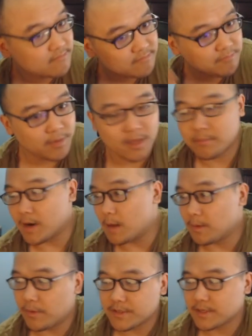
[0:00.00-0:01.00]
Ping
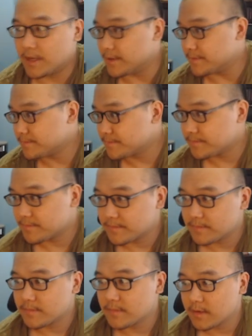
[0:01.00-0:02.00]
problem once again.
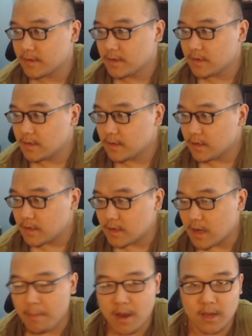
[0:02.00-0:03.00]

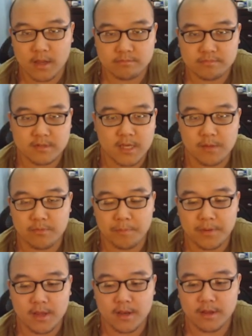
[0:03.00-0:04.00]
I'm not gonna keep
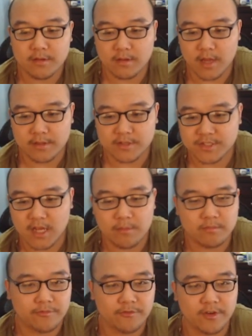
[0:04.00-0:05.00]
repeating like the
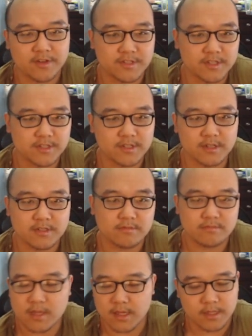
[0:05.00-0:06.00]
same fixes because
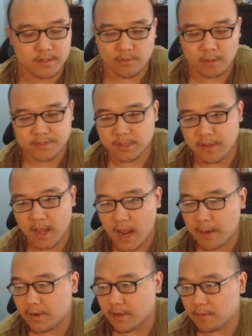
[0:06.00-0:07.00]
I'm just gonna be
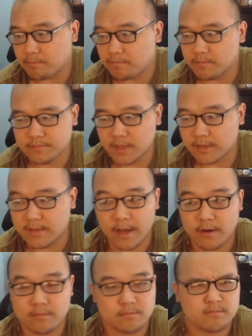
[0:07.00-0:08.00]
hammering a
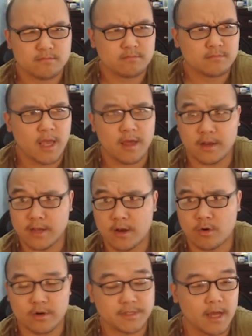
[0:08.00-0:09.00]
dead
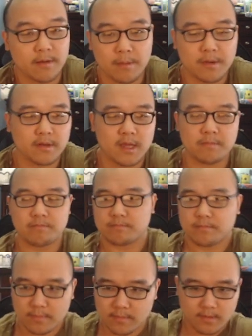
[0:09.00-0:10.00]
horse. Yeah, I'm gonna keep
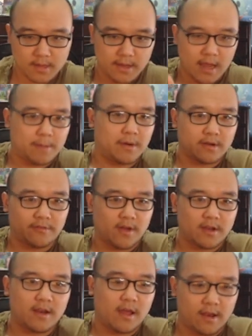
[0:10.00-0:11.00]
hammering the
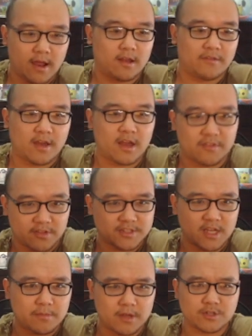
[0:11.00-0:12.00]
fucking nail of a head of the
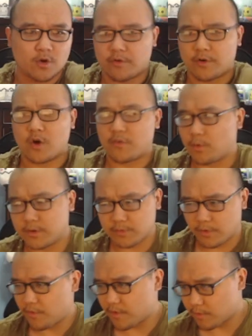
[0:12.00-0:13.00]
same issue over and over when
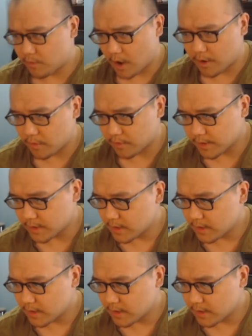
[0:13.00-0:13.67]
we've gone over it.